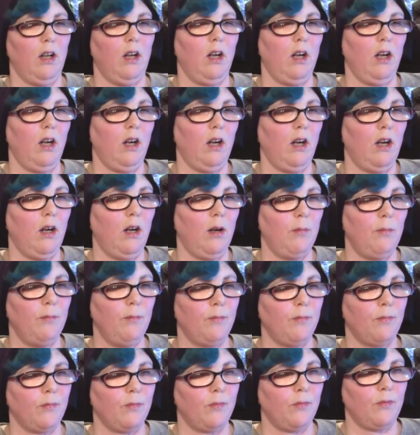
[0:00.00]

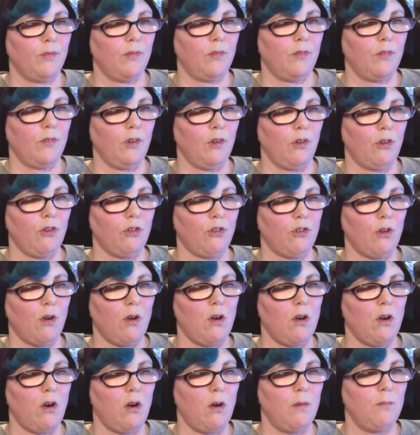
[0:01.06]
because
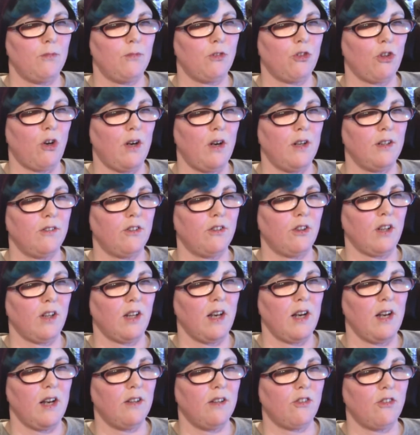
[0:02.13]
I'm trying to
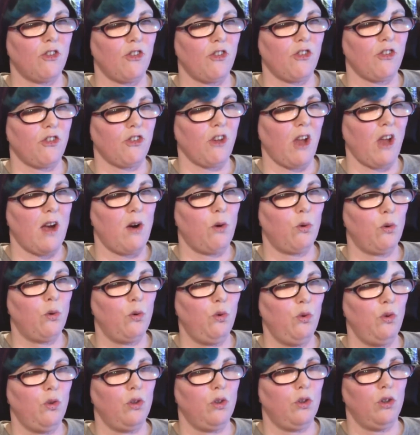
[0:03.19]
get it to
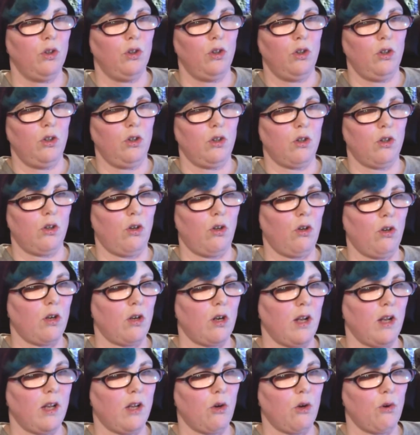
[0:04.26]
settle on
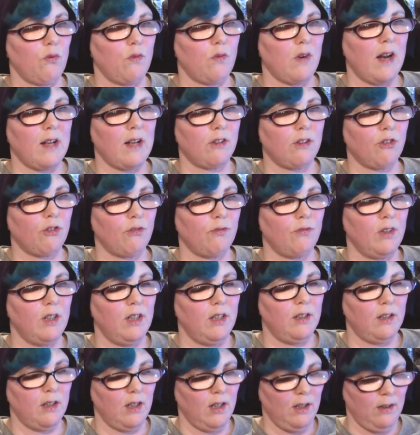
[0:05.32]
a correct
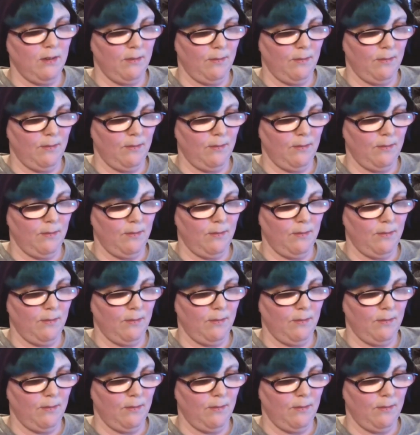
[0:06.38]
reading.